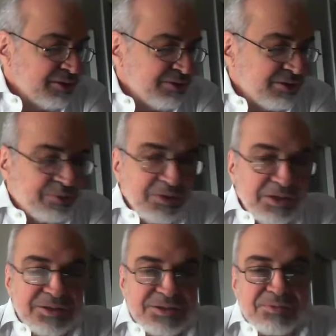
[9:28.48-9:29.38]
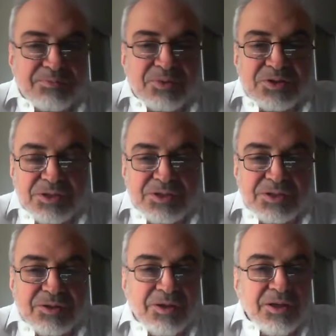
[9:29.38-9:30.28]
GPS
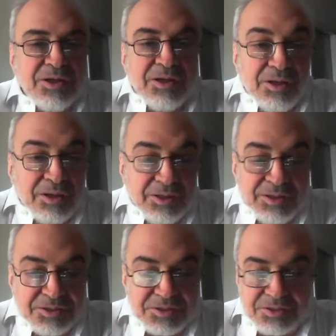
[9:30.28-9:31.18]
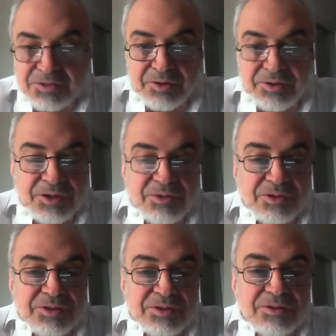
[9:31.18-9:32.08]
position is not the
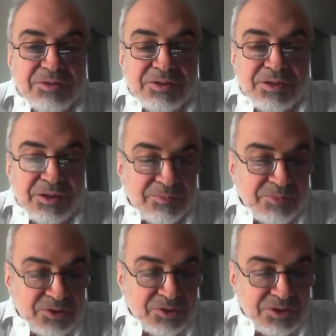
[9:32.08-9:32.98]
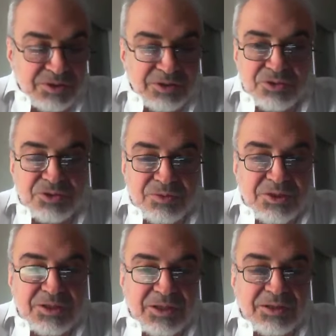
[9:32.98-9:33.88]
only positioning you should
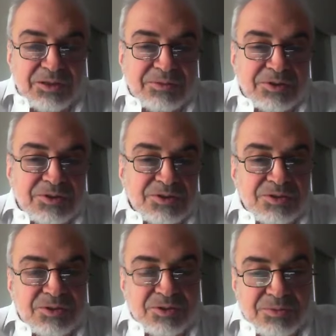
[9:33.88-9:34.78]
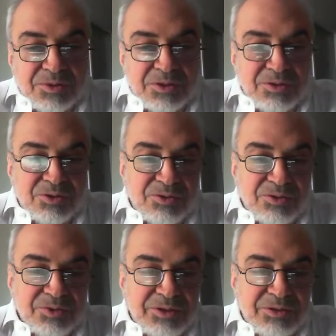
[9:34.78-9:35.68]
be taking, because you could
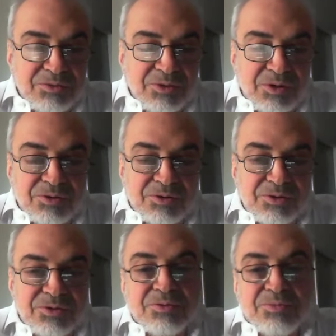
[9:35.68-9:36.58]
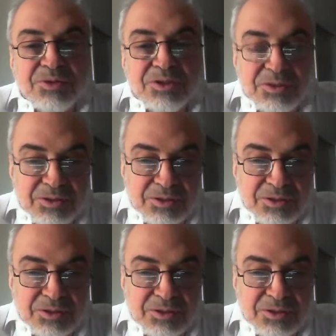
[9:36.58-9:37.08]
read it wrong, or you could be